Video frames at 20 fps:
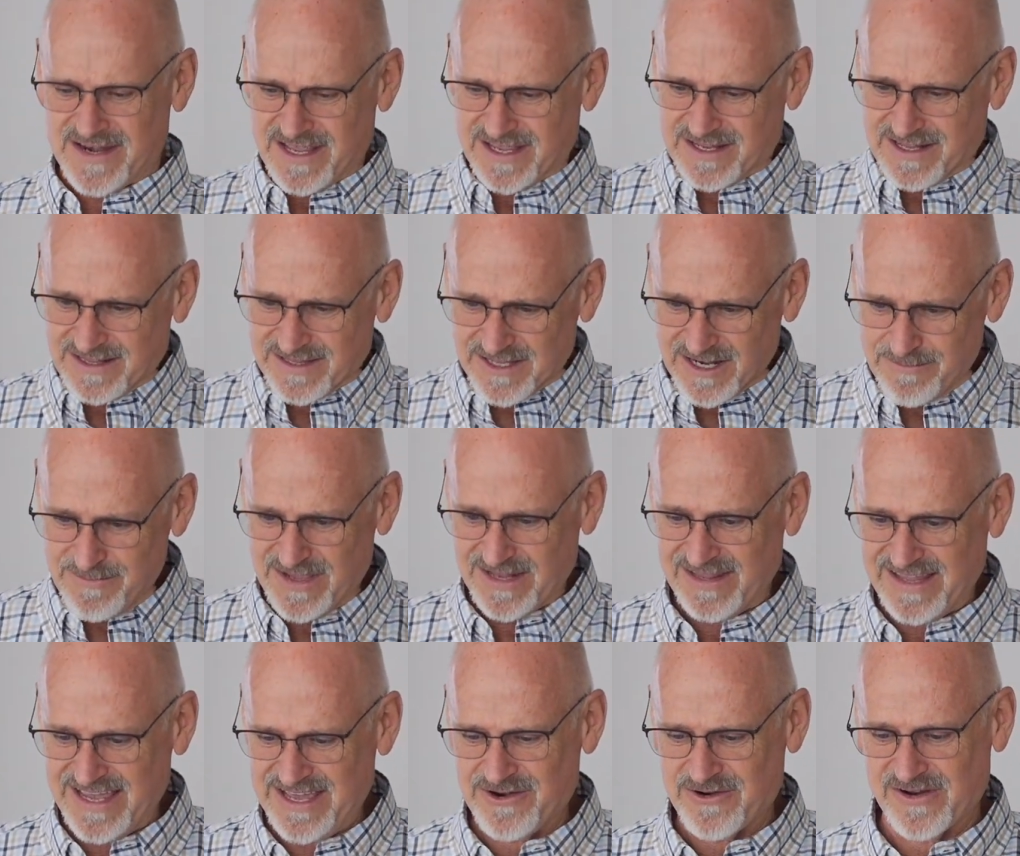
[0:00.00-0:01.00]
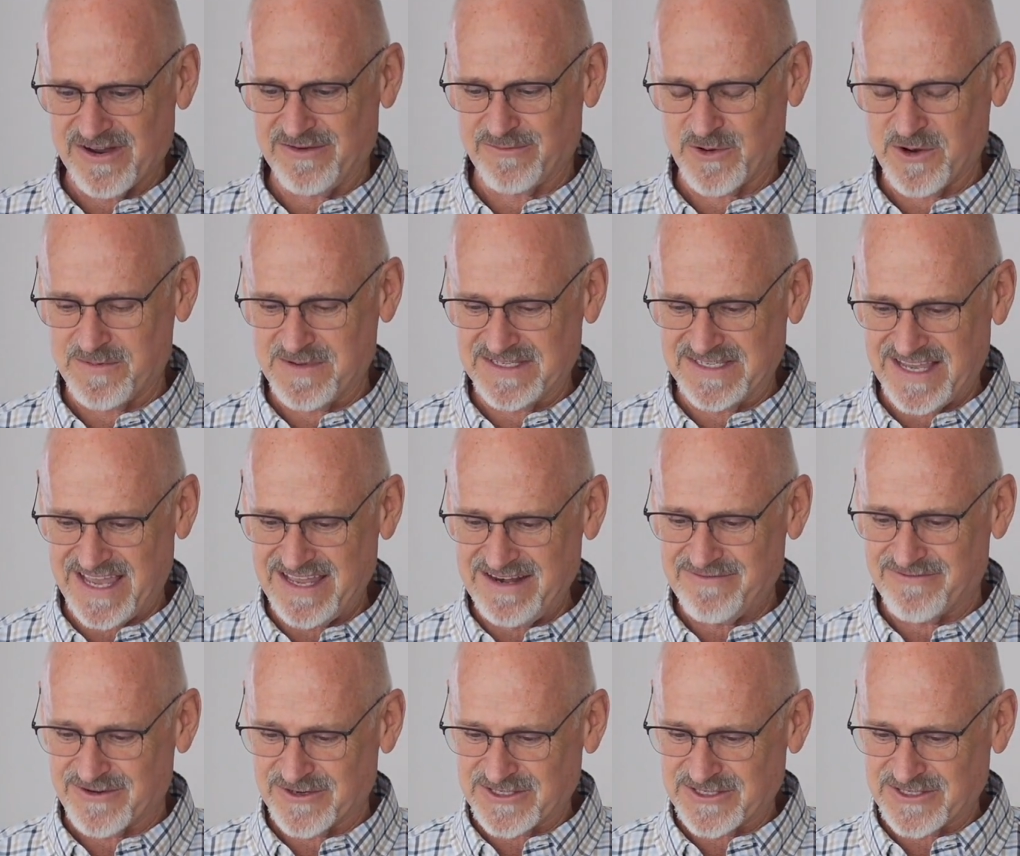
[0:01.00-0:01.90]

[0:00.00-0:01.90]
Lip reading: A little bit later in Romans 8,